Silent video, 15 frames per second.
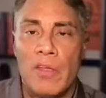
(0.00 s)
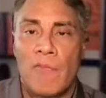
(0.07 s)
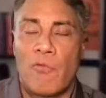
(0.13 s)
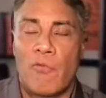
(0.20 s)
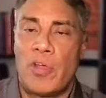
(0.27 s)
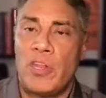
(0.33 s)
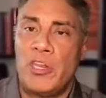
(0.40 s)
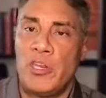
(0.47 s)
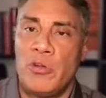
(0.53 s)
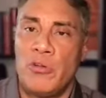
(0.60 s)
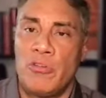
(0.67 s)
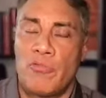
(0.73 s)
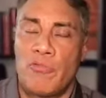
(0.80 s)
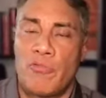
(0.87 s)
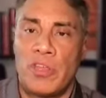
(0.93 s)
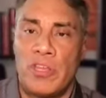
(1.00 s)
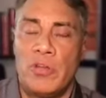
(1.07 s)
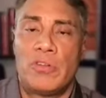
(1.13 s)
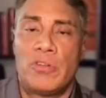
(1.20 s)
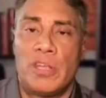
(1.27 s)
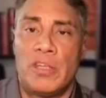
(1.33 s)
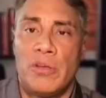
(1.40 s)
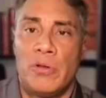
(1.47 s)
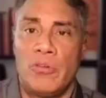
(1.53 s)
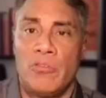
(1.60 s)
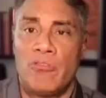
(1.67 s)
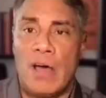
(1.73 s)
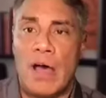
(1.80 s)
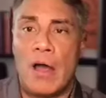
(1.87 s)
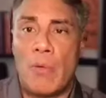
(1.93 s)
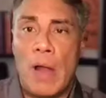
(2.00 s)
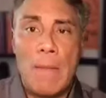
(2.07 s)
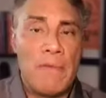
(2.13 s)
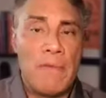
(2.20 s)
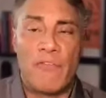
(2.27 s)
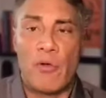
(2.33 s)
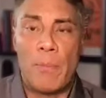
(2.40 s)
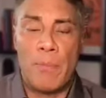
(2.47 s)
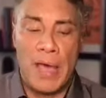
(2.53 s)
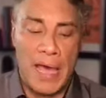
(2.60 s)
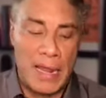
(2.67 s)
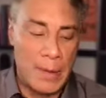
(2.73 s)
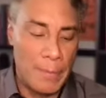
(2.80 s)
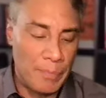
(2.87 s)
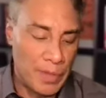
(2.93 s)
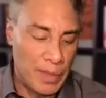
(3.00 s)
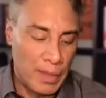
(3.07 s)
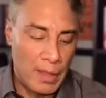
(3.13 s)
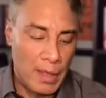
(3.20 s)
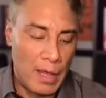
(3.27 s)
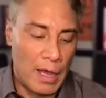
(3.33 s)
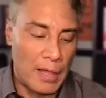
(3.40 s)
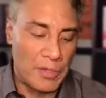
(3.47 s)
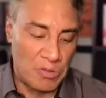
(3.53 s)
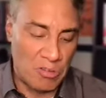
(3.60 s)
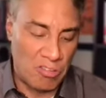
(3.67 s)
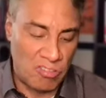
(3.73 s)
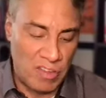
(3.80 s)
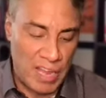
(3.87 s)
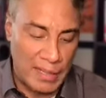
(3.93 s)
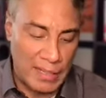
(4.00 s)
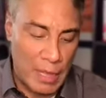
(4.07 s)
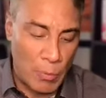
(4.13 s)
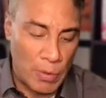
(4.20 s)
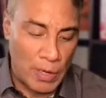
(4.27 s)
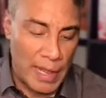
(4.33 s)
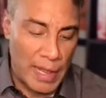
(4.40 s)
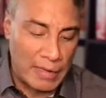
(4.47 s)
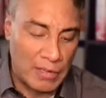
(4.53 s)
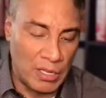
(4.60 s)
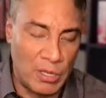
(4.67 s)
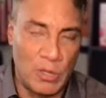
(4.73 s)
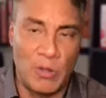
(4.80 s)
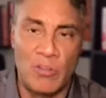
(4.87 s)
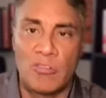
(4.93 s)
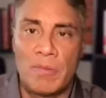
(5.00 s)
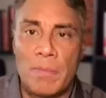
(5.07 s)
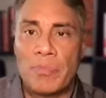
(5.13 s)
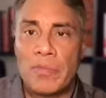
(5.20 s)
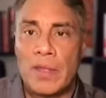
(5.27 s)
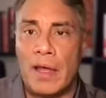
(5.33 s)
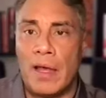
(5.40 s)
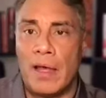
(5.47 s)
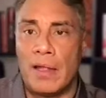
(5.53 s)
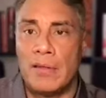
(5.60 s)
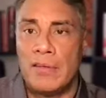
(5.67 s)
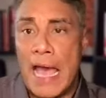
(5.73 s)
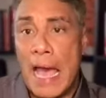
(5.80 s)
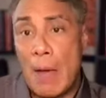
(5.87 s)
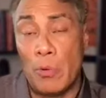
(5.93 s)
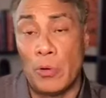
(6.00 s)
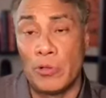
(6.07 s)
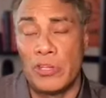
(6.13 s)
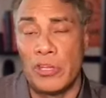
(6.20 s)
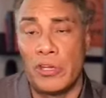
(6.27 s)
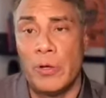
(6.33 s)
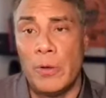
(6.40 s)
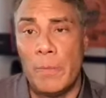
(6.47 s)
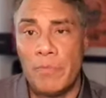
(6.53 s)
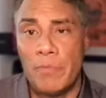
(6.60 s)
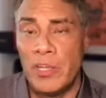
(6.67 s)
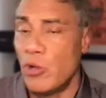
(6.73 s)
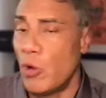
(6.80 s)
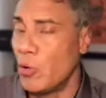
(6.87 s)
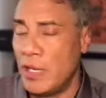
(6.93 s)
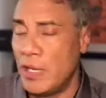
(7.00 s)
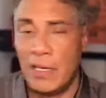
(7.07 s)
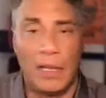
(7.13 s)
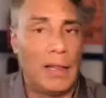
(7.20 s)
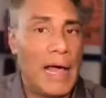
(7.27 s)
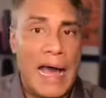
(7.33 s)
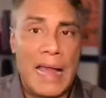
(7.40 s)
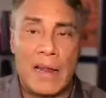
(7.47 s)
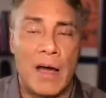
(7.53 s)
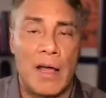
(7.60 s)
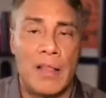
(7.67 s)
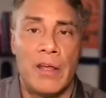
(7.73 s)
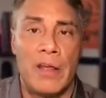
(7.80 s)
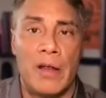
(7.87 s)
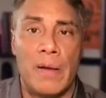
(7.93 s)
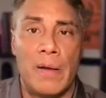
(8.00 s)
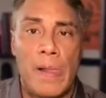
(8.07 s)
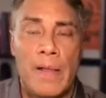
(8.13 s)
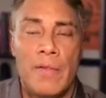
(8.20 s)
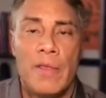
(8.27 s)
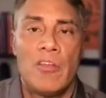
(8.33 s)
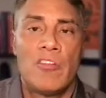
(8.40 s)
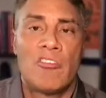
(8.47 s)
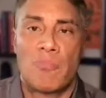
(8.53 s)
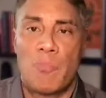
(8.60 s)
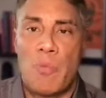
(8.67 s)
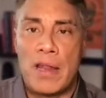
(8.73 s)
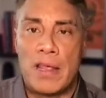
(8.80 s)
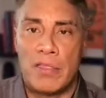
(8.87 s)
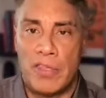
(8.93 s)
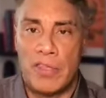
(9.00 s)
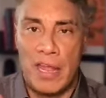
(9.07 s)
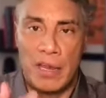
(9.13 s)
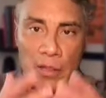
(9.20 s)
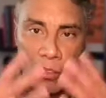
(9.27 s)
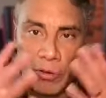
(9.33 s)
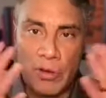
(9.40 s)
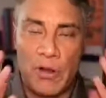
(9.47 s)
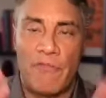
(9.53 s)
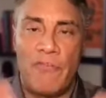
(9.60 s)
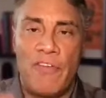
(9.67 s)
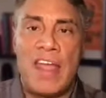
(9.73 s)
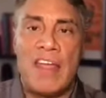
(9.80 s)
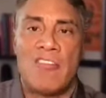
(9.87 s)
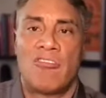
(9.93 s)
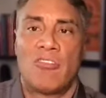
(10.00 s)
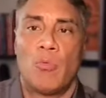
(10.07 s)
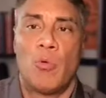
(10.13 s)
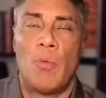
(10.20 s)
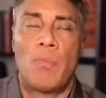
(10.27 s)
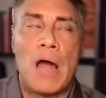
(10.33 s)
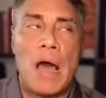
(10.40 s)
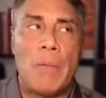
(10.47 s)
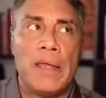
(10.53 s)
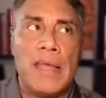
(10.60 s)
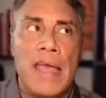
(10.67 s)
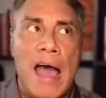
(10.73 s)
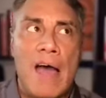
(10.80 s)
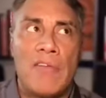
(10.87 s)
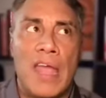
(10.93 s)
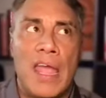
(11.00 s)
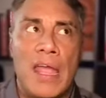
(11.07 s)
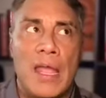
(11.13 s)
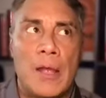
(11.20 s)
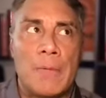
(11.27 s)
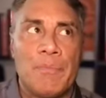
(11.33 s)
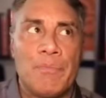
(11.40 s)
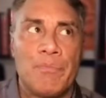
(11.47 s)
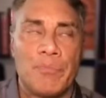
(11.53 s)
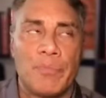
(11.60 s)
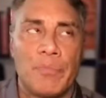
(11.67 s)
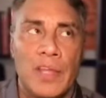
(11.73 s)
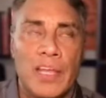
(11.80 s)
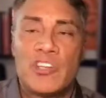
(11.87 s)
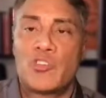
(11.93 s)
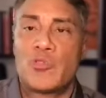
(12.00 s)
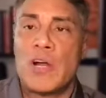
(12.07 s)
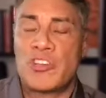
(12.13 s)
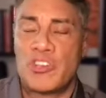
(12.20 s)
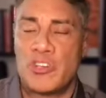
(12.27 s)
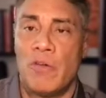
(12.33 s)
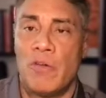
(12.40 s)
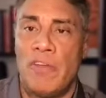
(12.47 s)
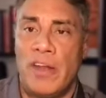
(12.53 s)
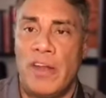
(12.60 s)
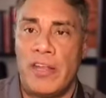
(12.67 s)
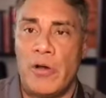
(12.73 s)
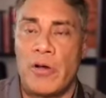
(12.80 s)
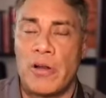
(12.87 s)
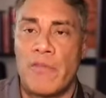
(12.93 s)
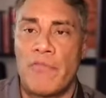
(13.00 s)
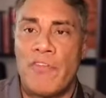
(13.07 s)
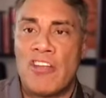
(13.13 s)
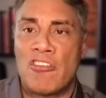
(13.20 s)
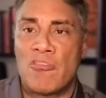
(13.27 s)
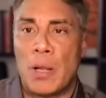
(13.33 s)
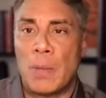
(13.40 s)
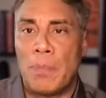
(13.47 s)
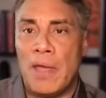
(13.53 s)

for you to use right before bed. There's a saying that we like to use, dab will do. You don't need a lot on there. Spread it thin through your face. We'll probably have instructional video on our Facebook